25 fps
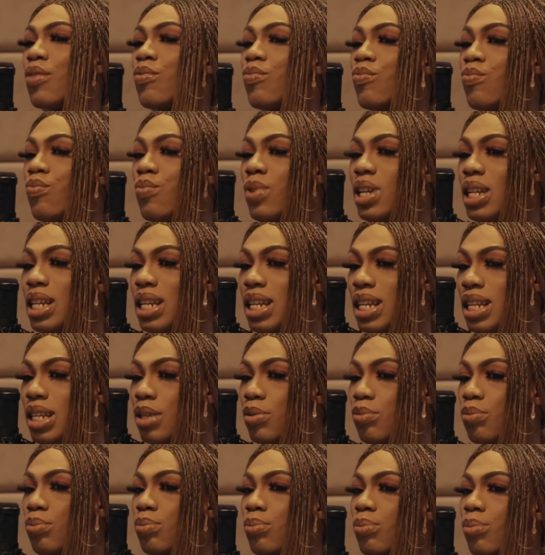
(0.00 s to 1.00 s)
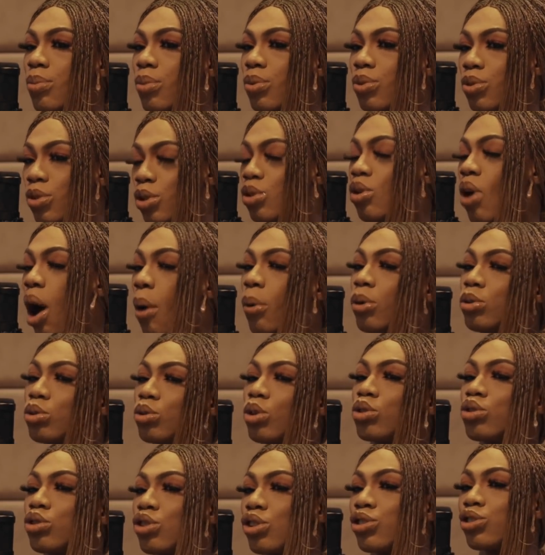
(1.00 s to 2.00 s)
I really, I want to
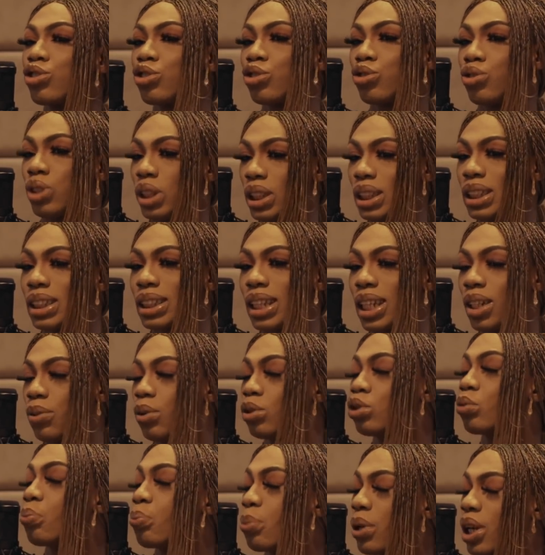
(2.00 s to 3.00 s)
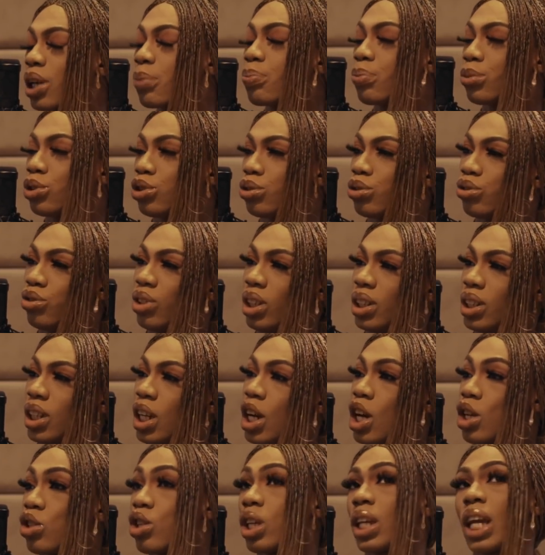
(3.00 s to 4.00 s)
go to the streets and I want to pick children.
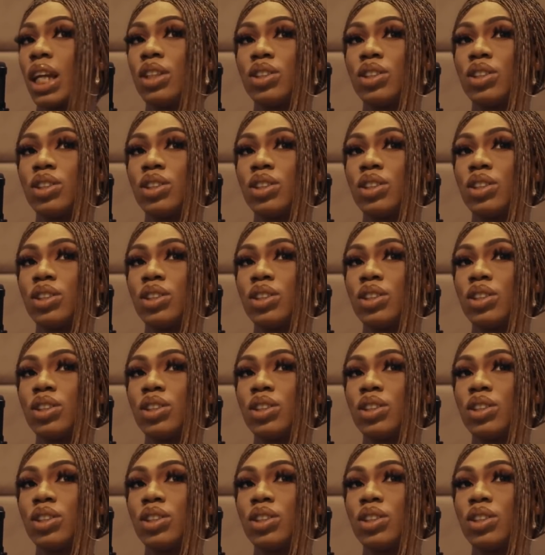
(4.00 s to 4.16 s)
So you